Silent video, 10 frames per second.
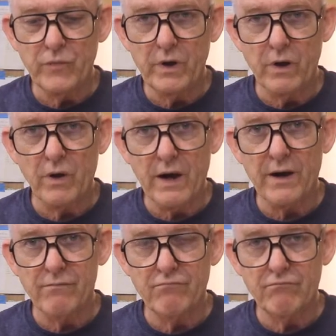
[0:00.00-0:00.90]
you know, kind
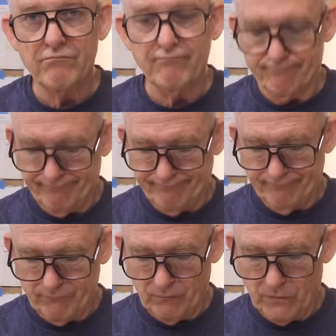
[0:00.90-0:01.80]
of
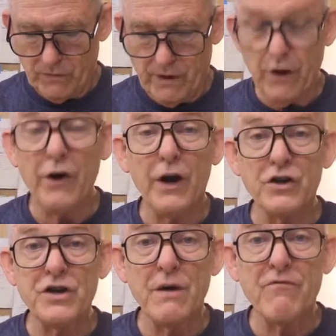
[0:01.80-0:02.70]
carrying a
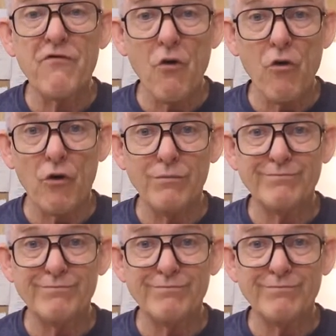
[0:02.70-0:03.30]
step further.